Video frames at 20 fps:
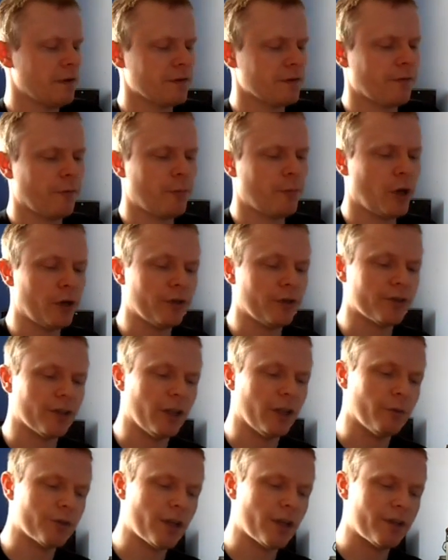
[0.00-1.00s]
Comes with a
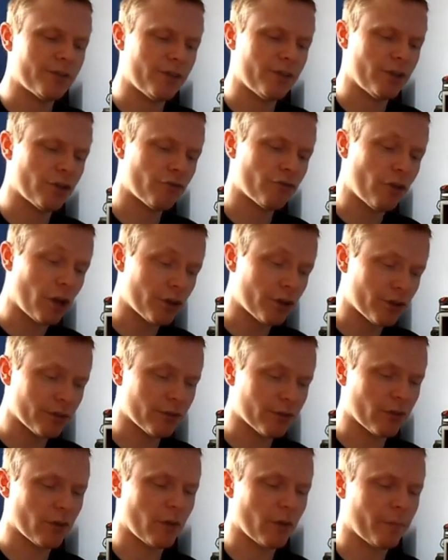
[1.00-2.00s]
poster which has the
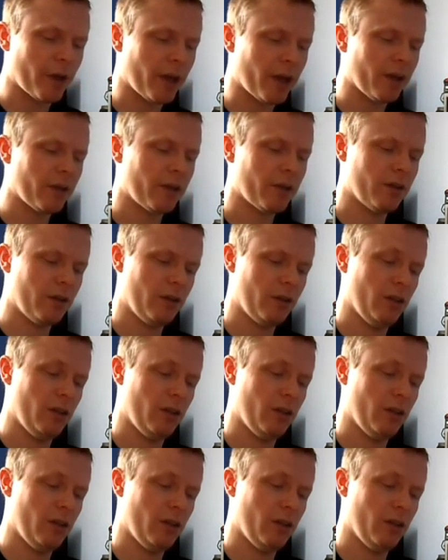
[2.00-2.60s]
instructions on the back.